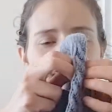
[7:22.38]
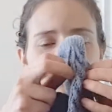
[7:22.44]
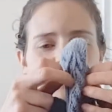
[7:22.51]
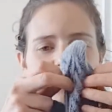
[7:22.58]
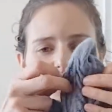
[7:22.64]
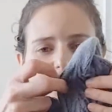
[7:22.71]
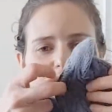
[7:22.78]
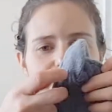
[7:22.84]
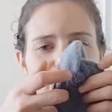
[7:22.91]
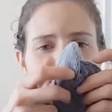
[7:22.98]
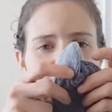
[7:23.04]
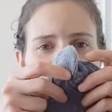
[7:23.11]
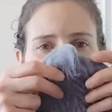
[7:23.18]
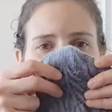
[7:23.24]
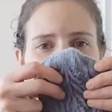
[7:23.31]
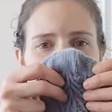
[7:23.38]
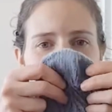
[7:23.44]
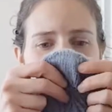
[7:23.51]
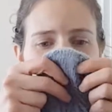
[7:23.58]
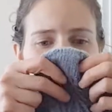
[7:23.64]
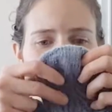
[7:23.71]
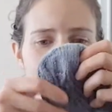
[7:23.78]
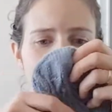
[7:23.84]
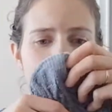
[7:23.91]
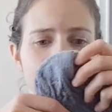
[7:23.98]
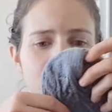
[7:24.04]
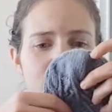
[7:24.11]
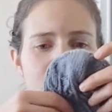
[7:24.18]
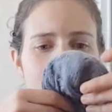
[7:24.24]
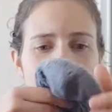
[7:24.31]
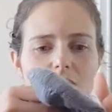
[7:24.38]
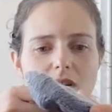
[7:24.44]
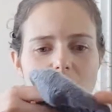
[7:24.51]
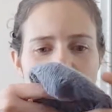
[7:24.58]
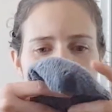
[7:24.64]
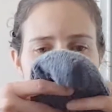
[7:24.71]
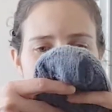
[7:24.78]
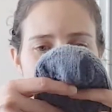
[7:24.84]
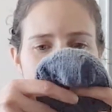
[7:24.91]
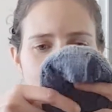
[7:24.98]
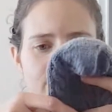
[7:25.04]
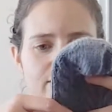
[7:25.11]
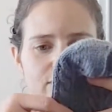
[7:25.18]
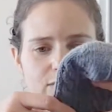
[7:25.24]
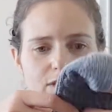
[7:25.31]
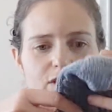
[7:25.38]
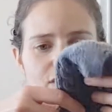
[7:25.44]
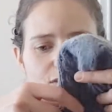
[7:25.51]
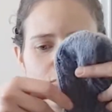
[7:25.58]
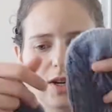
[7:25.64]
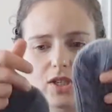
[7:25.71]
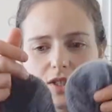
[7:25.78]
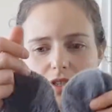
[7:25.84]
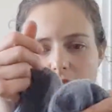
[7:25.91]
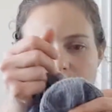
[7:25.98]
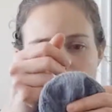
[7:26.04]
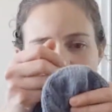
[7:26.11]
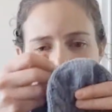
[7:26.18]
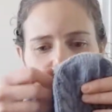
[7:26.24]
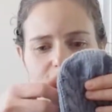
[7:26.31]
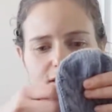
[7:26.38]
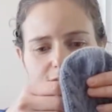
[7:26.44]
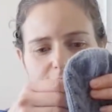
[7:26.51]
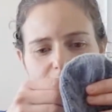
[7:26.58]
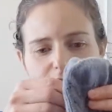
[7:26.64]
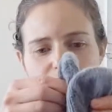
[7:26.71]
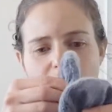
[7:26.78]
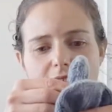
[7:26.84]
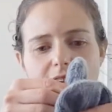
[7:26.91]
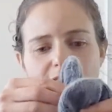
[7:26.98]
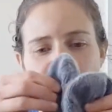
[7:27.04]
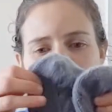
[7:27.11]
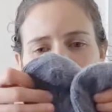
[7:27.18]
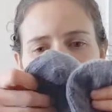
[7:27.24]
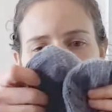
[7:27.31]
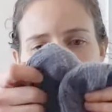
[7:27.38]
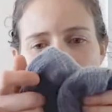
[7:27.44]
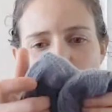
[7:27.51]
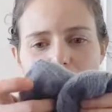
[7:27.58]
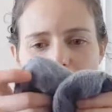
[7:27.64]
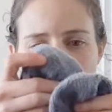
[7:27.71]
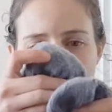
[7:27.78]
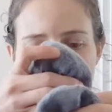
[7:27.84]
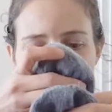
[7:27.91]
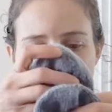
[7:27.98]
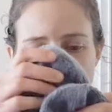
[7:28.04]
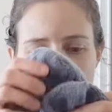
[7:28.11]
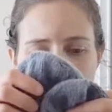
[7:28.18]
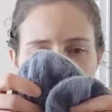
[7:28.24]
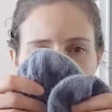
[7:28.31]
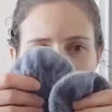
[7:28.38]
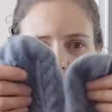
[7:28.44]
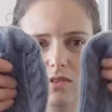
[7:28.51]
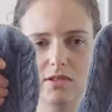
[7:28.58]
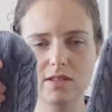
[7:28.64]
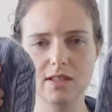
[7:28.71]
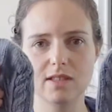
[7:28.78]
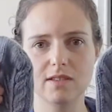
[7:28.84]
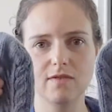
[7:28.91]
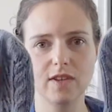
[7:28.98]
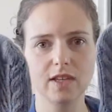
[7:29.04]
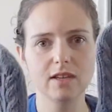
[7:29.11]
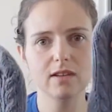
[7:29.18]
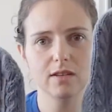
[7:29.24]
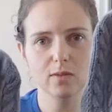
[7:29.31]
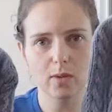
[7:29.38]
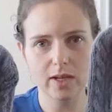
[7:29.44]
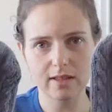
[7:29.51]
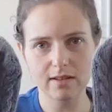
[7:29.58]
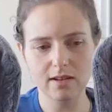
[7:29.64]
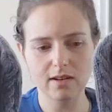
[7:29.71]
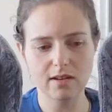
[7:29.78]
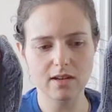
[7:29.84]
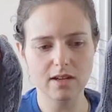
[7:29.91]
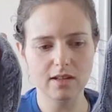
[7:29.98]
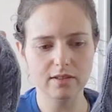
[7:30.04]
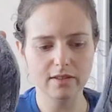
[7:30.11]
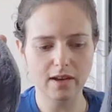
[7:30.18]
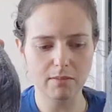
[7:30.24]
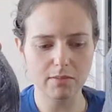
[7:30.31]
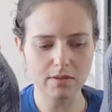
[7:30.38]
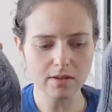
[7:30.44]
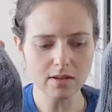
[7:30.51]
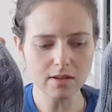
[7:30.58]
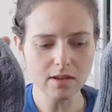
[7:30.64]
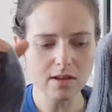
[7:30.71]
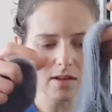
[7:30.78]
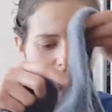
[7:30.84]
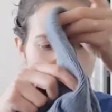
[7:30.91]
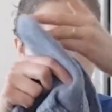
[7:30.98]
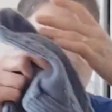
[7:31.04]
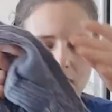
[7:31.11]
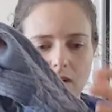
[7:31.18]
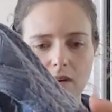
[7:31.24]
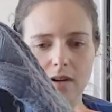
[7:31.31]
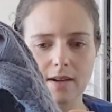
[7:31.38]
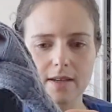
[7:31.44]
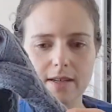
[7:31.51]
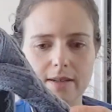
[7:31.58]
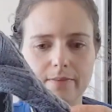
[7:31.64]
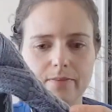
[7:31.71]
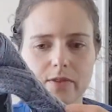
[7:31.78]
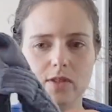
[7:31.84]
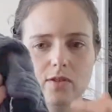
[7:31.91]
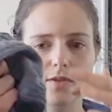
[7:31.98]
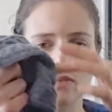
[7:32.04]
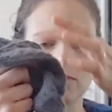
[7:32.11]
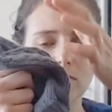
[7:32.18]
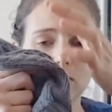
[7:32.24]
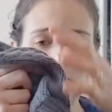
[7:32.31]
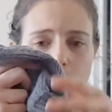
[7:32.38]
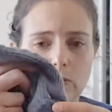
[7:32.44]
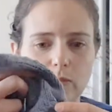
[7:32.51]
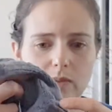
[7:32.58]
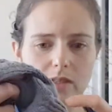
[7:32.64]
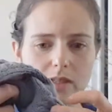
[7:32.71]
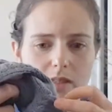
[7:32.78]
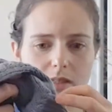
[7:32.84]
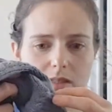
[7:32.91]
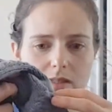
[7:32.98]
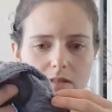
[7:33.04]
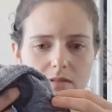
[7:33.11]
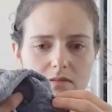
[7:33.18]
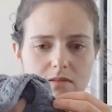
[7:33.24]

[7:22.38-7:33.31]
finished them, and I just wet them. Well, just washed them, so they're still drying. I'm really hoping they'll dry till tomorrow. That's fingering weight yarn held double. So the blue is